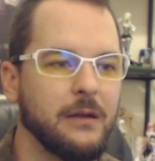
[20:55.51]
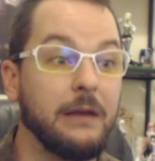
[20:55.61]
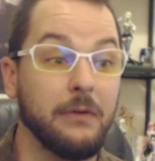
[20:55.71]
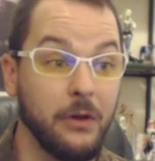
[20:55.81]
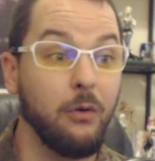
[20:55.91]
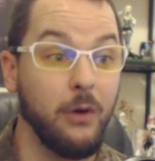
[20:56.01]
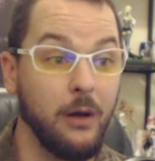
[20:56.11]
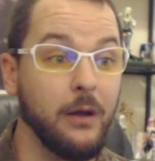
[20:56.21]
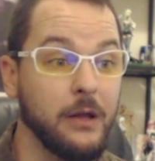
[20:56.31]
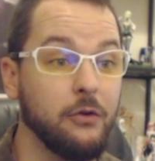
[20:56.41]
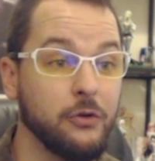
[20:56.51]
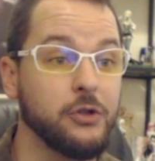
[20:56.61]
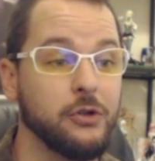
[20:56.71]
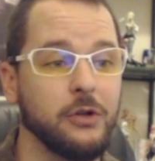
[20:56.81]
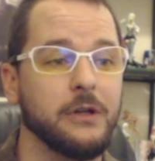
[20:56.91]
even though you
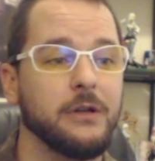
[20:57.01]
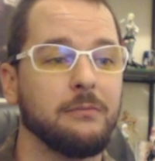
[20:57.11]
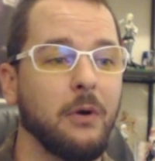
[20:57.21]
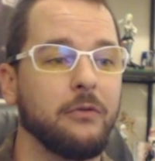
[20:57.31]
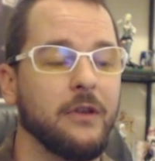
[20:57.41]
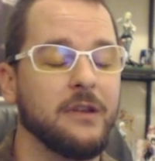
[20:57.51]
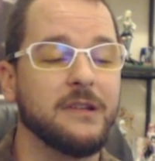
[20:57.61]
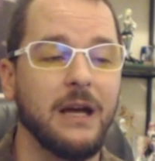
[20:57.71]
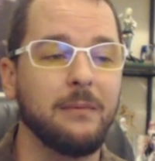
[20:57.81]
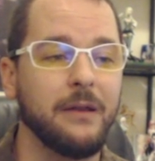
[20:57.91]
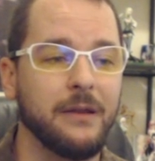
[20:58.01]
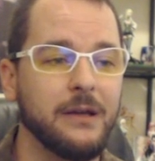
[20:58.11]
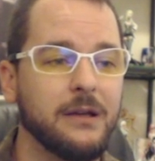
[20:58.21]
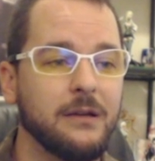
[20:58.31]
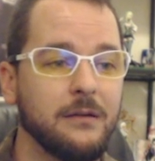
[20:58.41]
should, most of the time, I
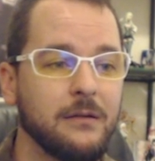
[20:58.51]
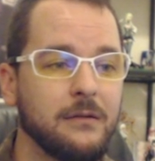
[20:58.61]
think.